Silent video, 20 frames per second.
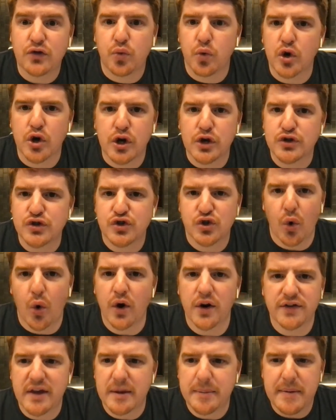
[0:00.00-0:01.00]
were good
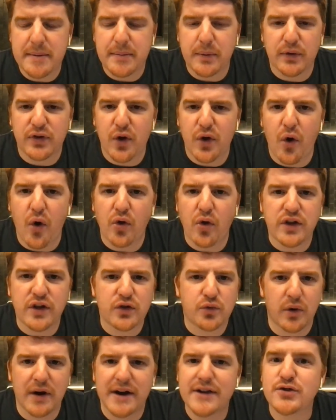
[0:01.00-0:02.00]
stories that people told.
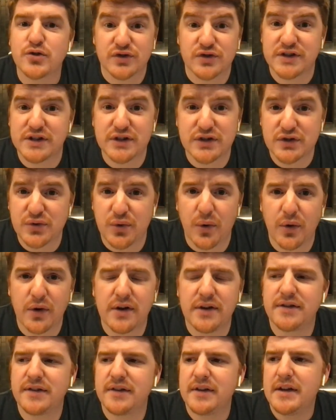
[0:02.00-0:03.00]
These were interesting
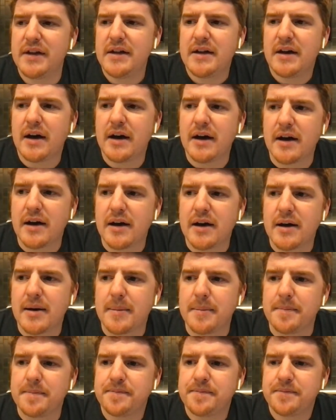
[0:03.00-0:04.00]
stories. I
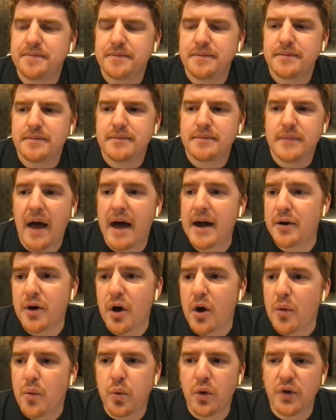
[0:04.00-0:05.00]
don't
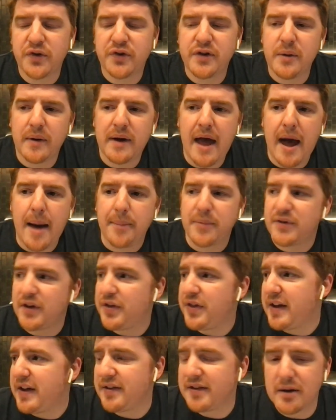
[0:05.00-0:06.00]
know. We'll see what happens. I
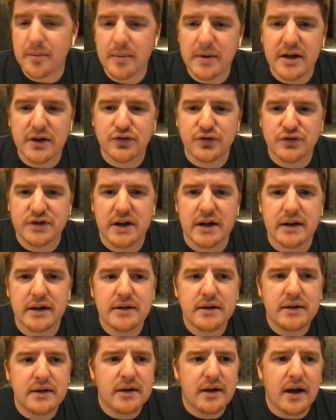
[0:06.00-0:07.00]
think it's going to be interesting
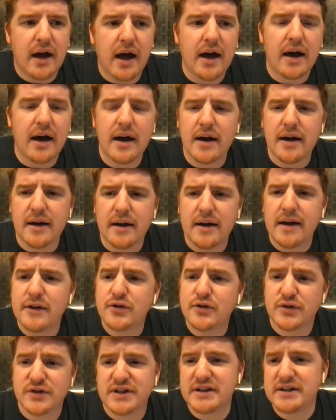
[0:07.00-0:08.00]

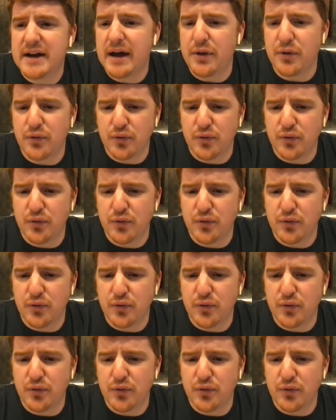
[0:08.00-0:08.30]
down the